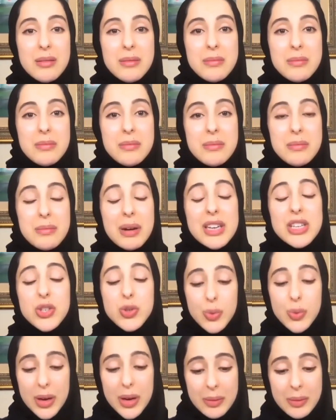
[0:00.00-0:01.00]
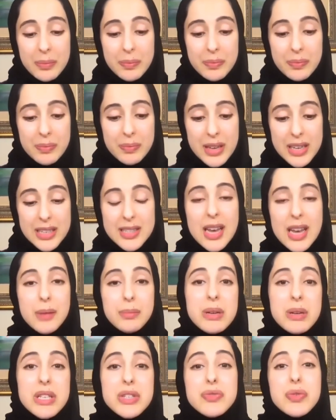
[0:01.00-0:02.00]
My dream is that
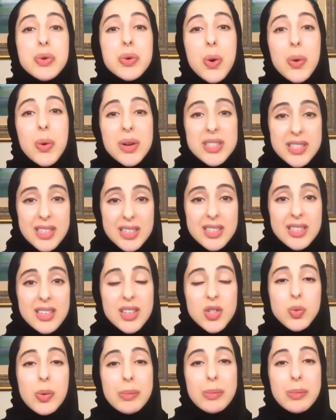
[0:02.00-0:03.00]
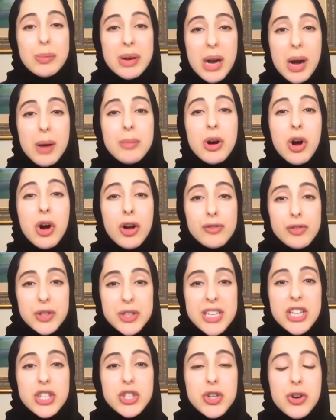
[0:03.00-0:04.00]
peaceful coexistence will become a
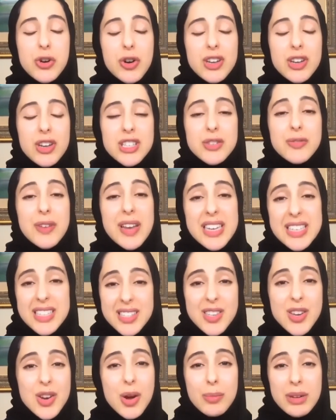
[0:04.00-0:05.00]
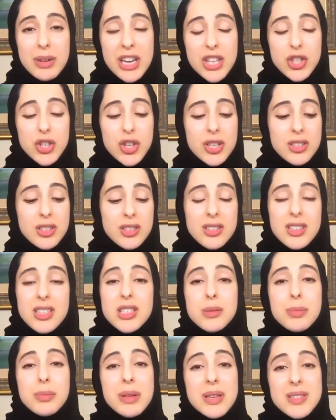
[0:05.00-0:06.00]
conversation across faith, denominations,
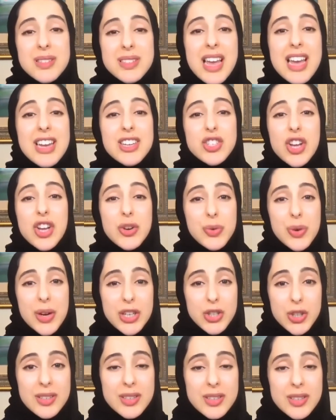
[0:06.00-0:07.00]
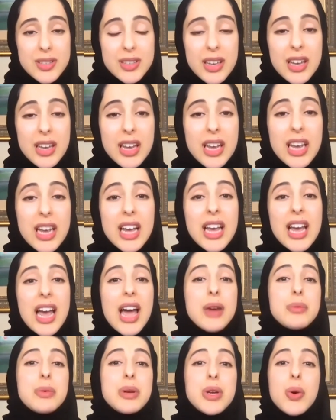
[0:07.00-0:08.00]
disciplines, and generations. And
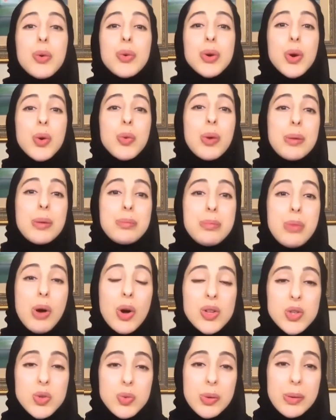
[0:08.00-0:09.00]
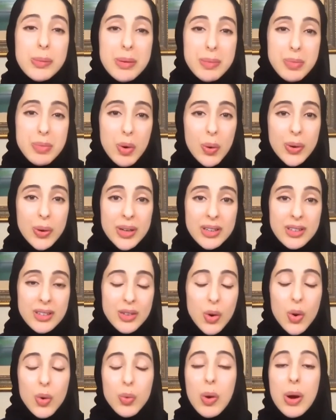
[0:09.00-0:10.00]
we don't know what bonds will be broken
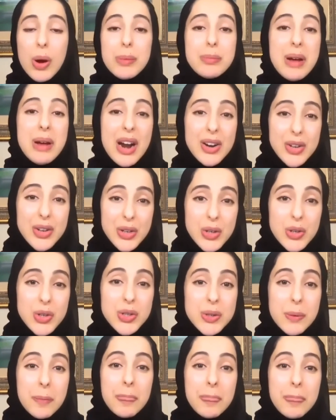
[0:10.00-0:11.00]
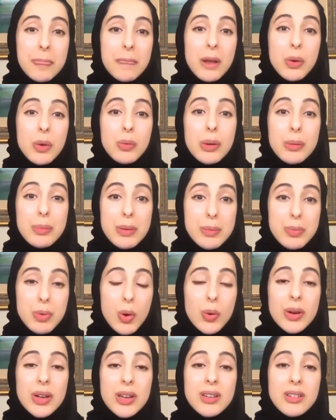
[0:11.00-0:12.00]
or what barriers will be
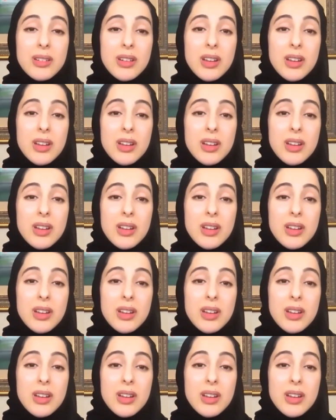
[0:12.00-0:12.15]
broken,